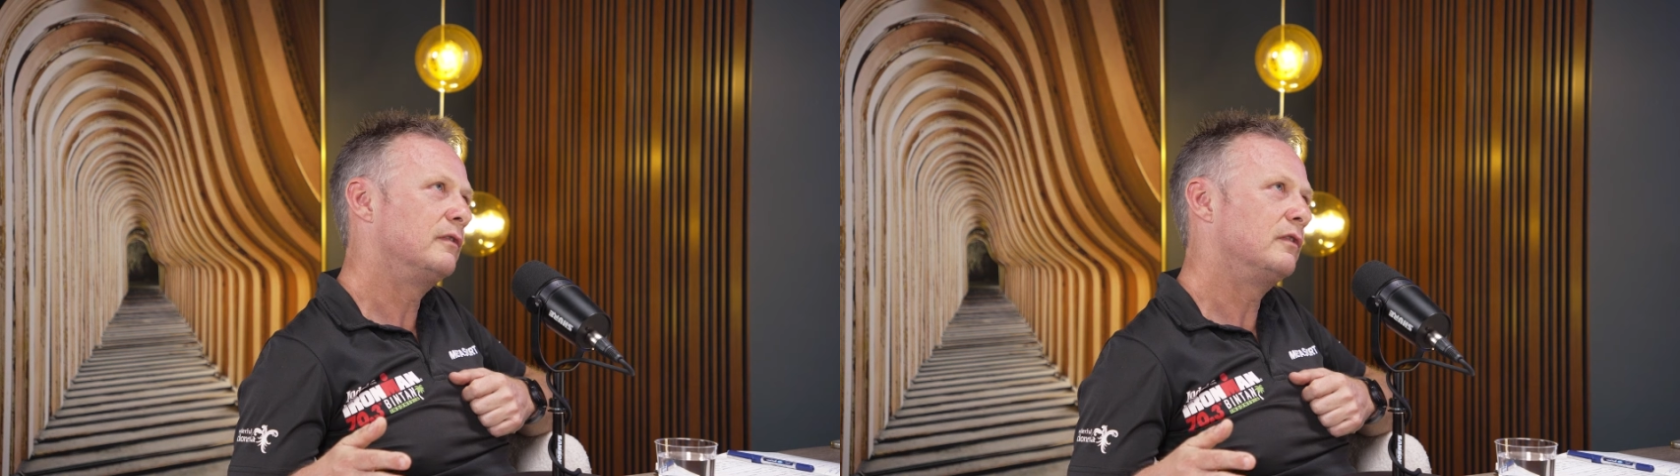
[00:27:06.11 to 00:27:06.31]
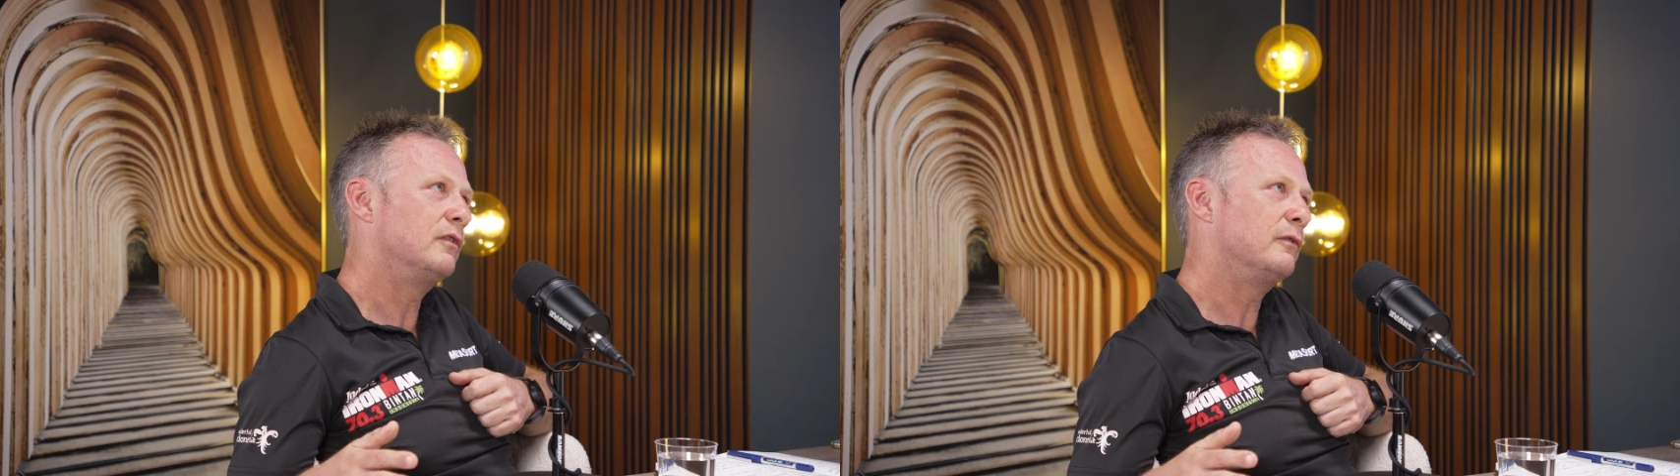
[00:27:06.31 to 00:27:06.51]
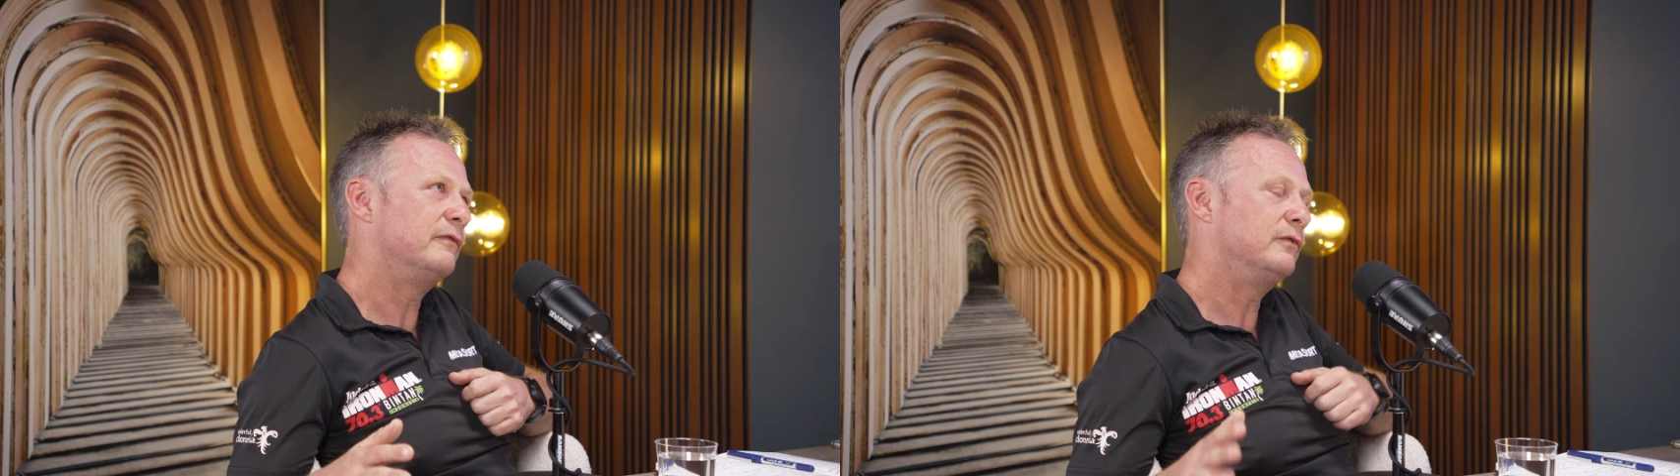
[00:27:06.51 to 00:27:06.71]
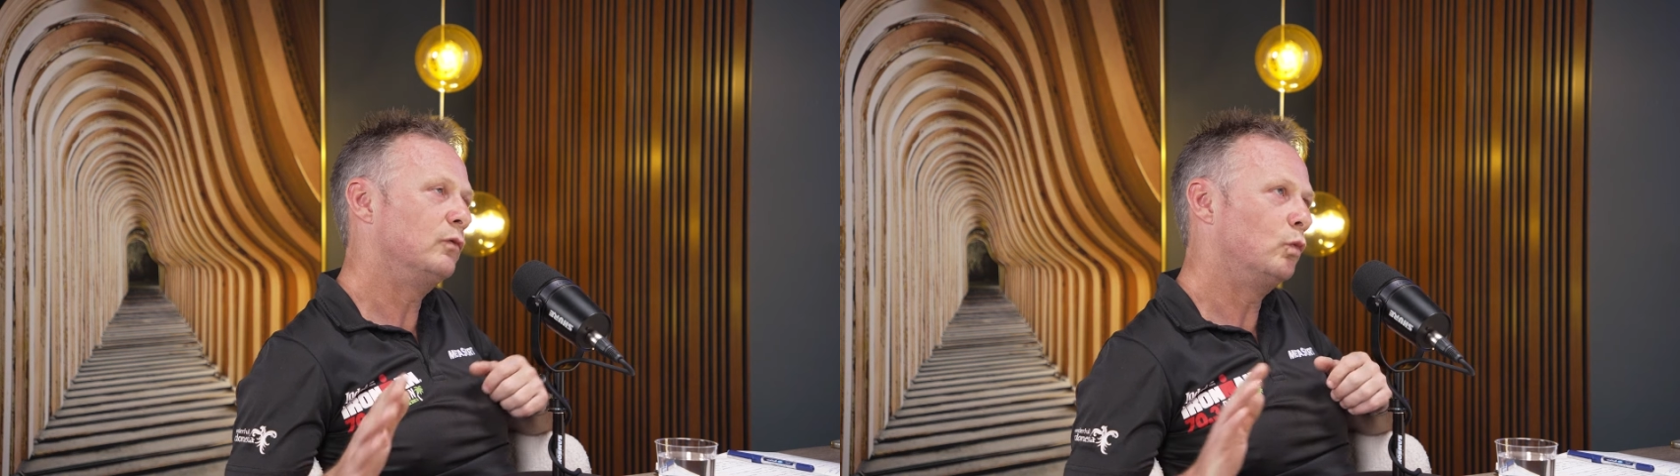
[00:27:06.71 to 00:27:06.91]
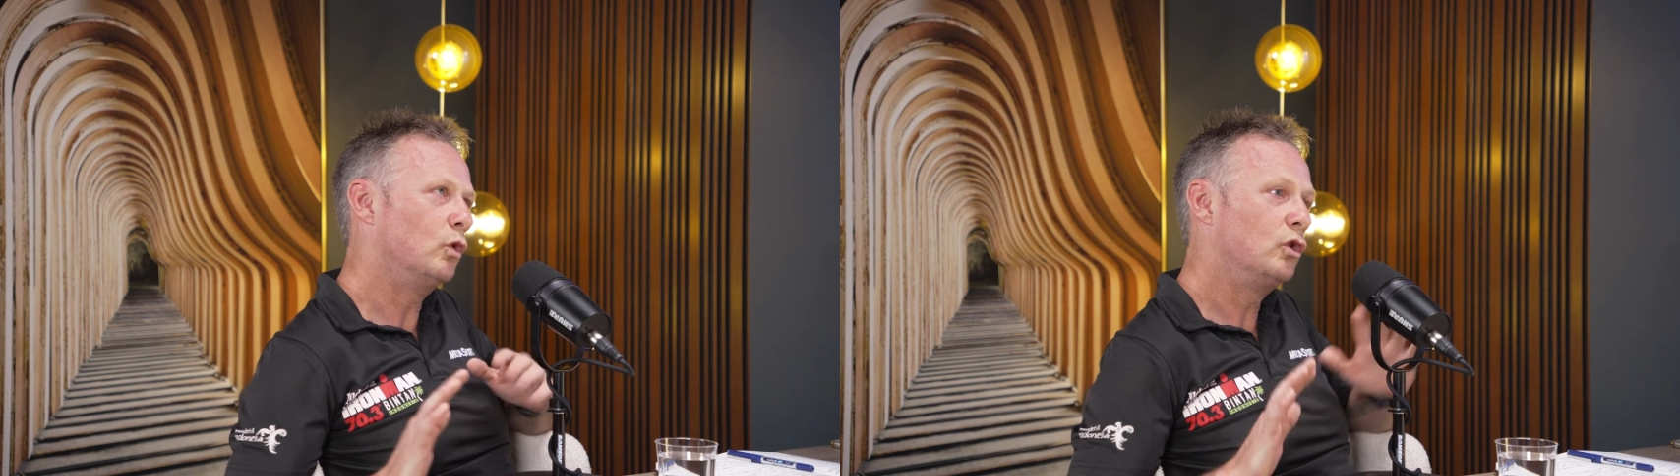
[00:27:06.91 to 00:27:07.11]
the
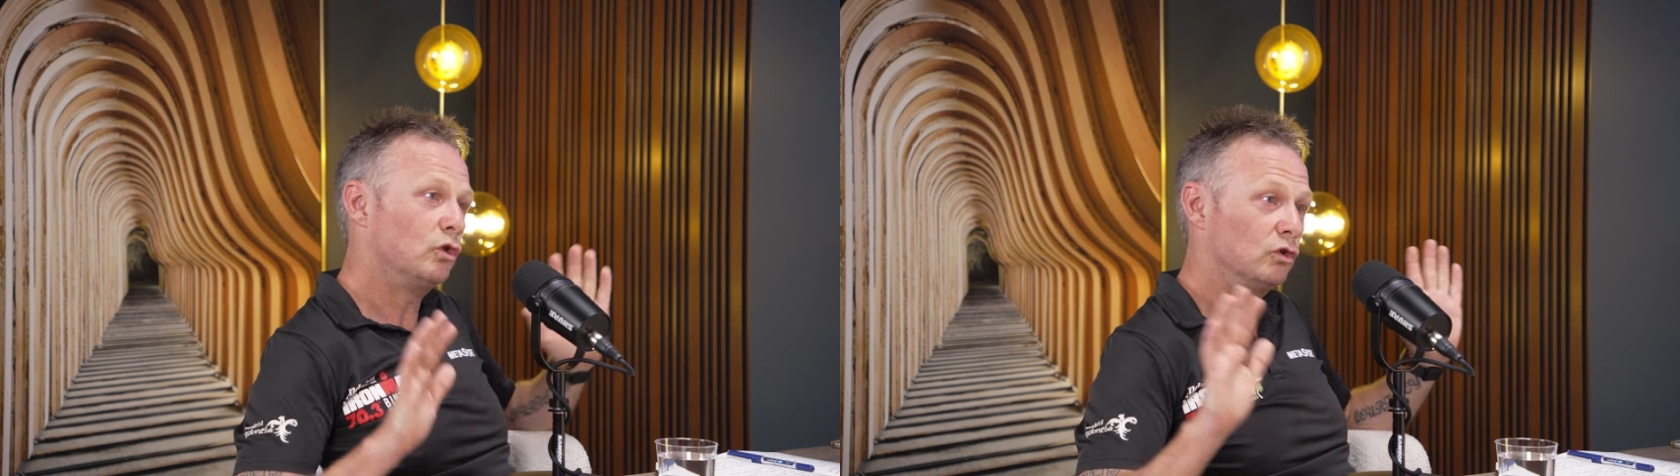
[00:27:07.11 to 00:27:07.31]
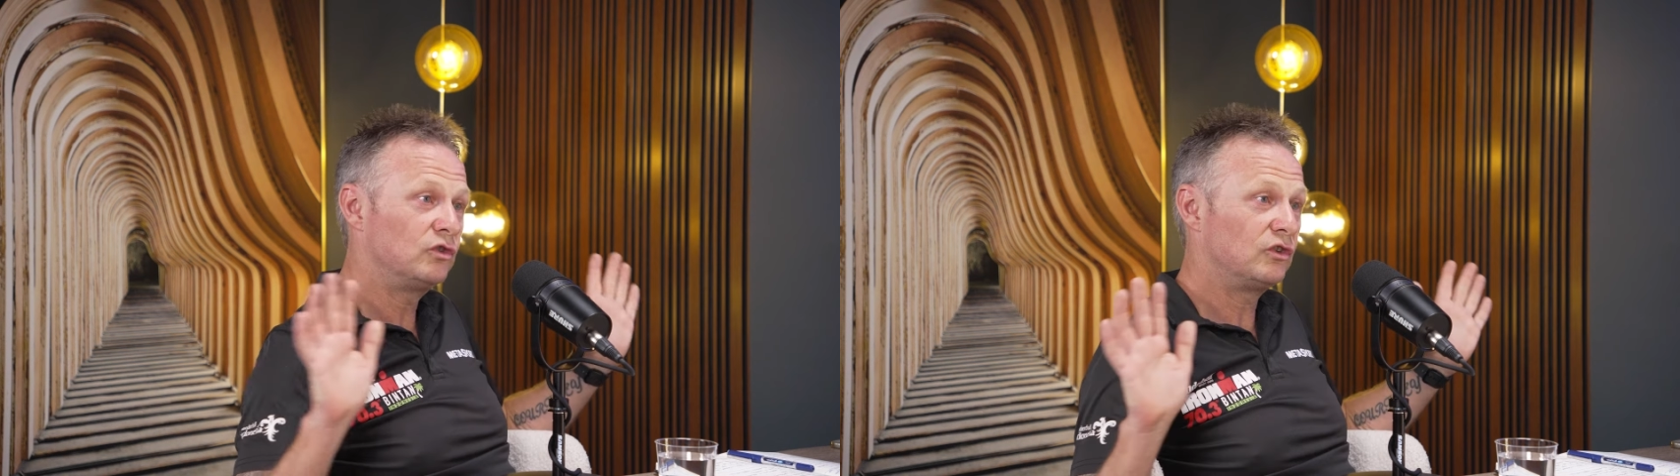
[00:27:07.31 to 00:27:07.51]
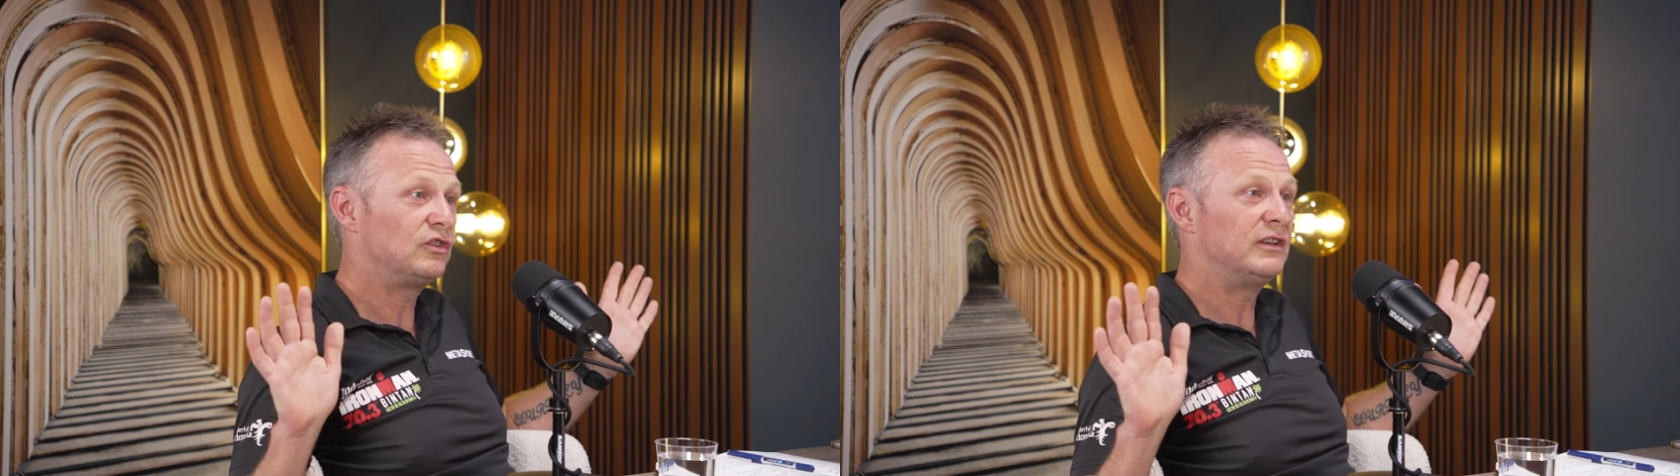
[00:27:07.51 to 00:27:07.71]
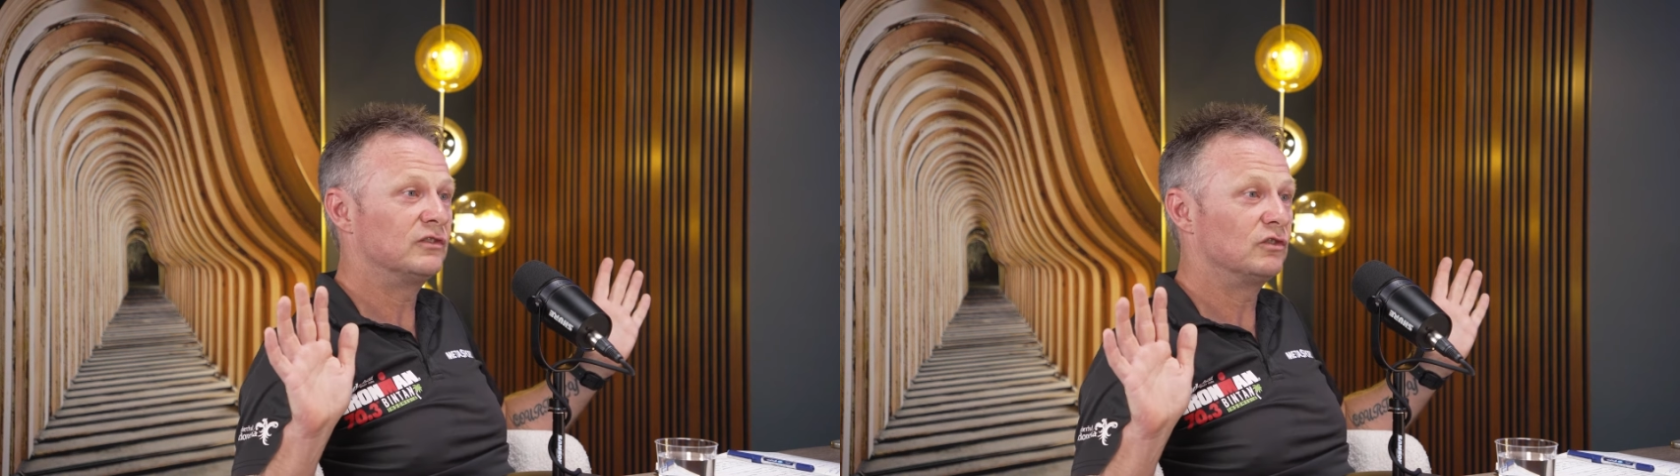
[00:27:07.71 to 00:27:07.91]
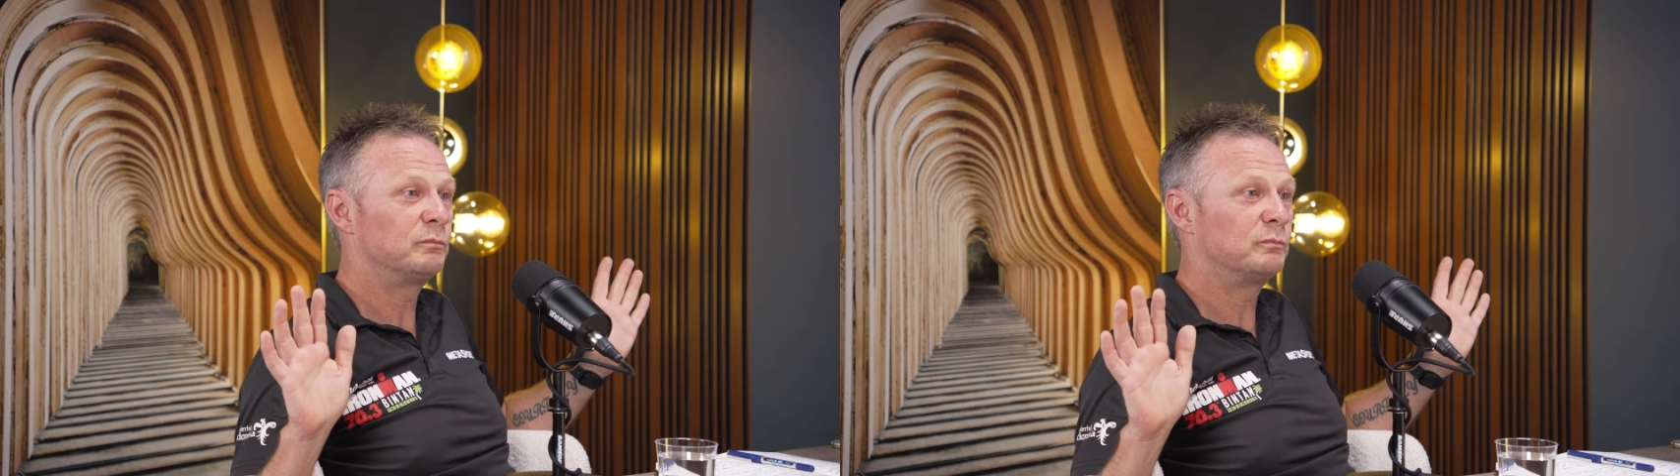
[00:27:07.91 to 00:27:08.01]
world to see us